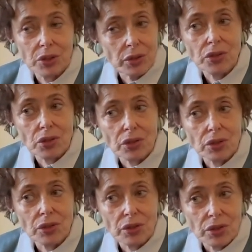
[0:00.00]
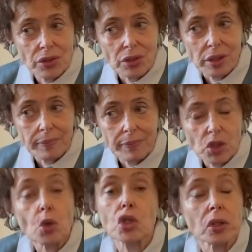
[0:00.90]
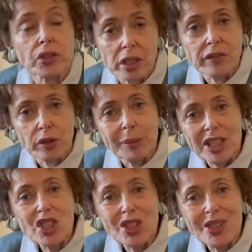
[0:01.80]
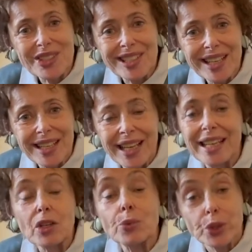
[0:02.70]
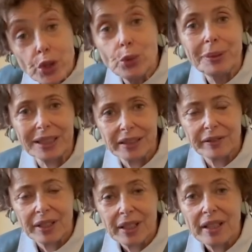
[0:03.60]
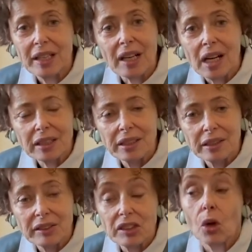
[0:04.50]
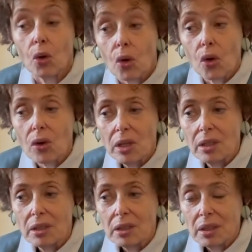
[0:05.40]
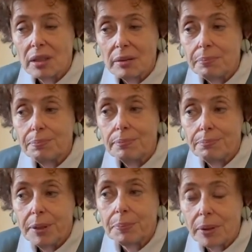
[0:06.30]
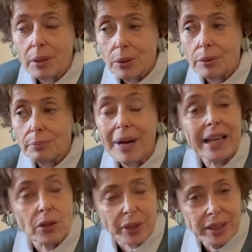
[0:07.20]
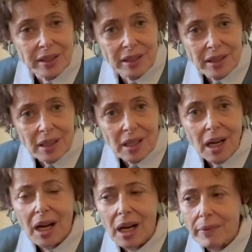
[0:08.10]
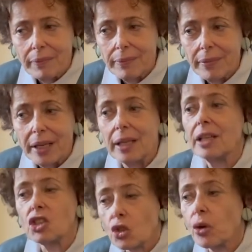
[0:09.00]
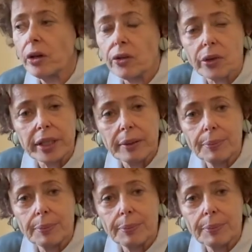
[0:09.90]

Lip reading: social transformations? And I do believe that artists or people who migrate are extraordinary